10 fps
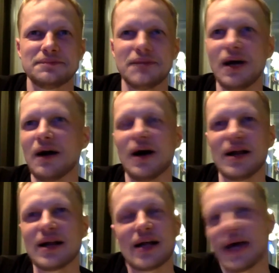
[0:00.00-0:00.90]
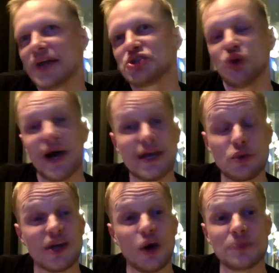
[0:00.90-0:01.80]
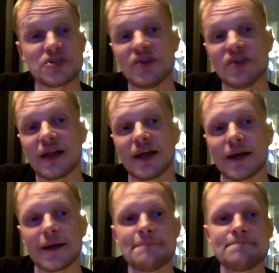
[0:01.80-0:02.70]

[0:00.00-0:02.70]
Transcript: no, I, I do. I equally hope too that, like,